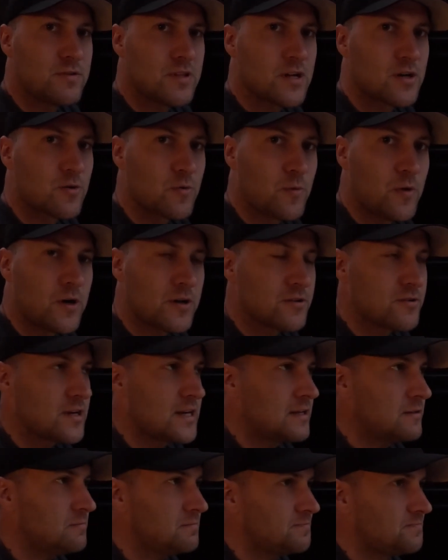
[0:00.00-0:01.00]
that are
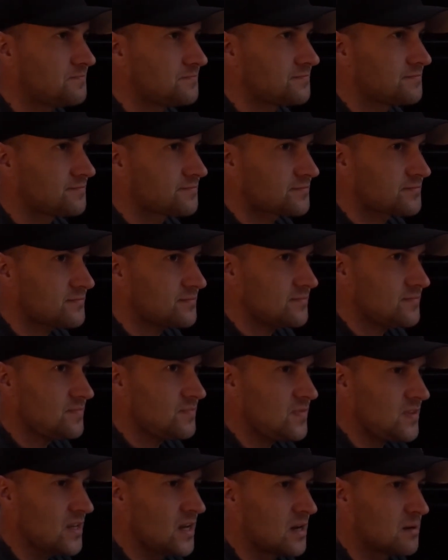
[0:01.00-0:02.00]
wondering,
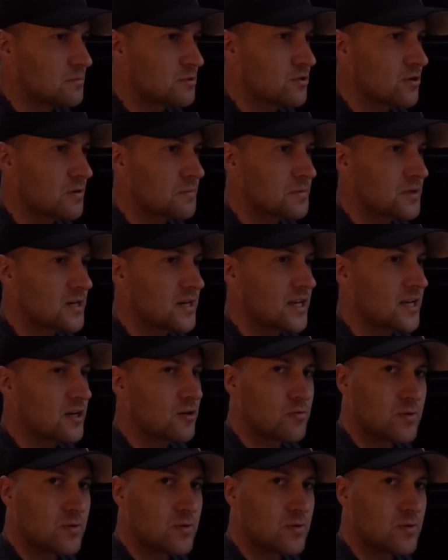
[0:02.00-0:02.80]
I'm sure I'm going to get